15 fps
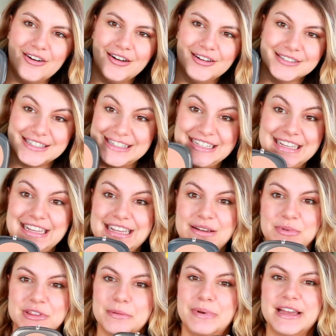I'll see
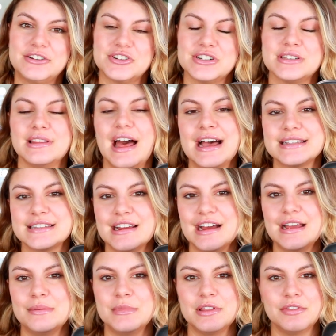with the pictures. Last
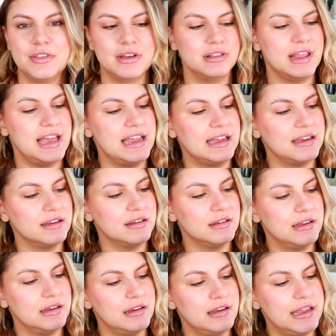time the like
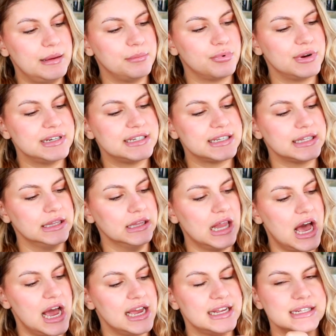imprinted
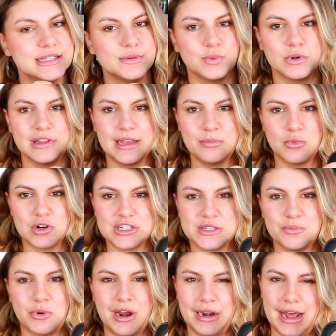lines were like more
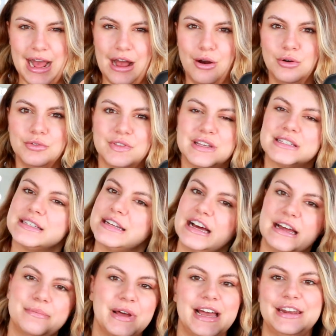spread out. This
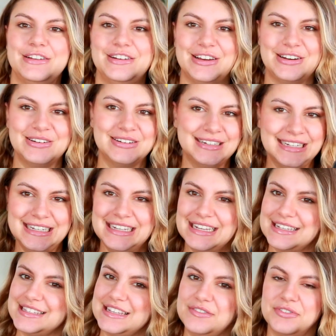time, I don't know,
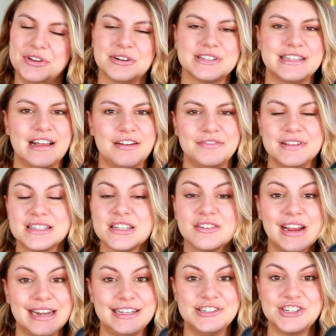see for yourself. Is there
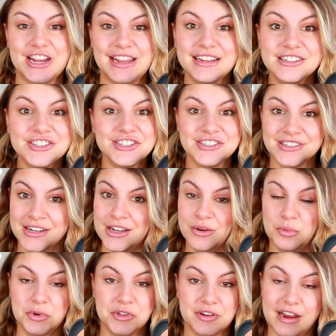any change?
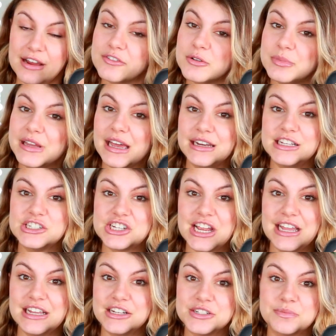Will there ever be any
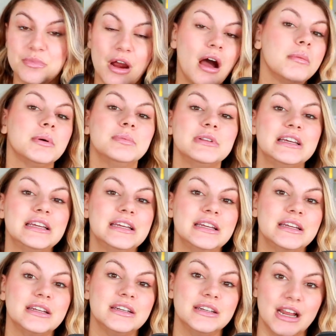change?
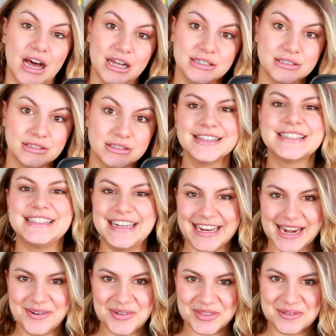Probably not.
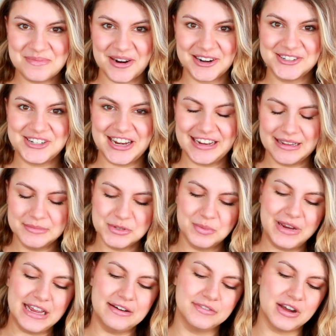Sticking with the Marc Jacobs,
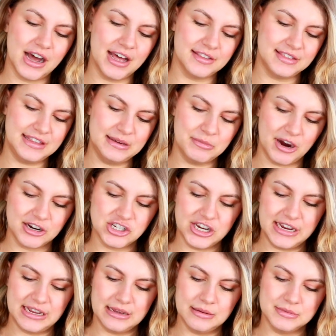we have got the Marc
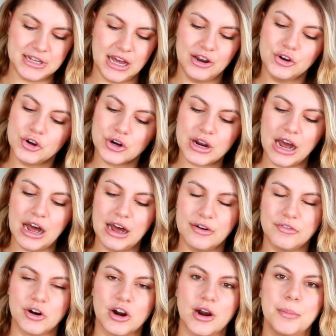Jacobs
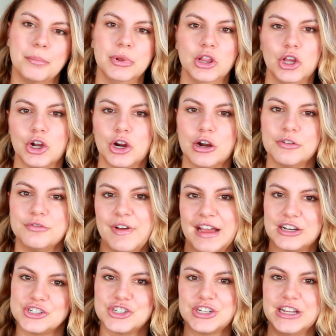Undercover
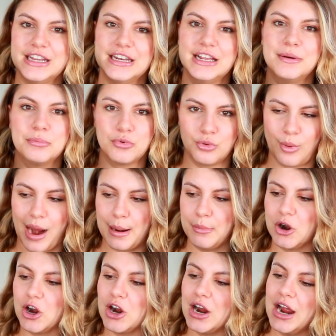Blurfection
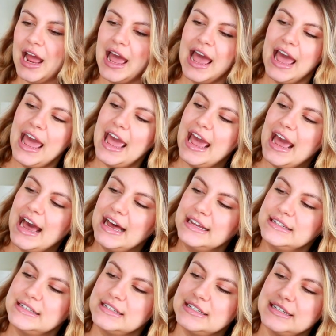Primer.
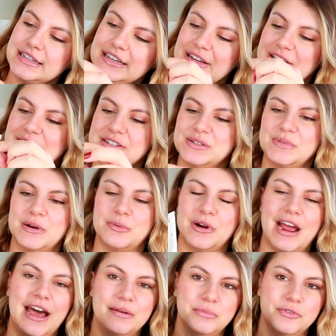And here's where we're
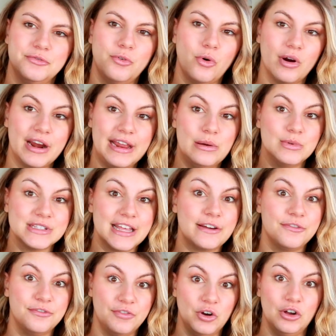at. Before it was like
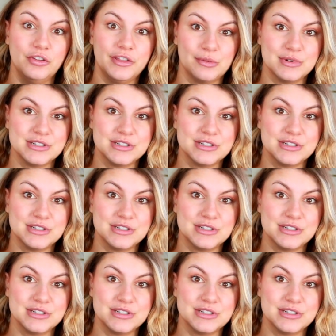full, there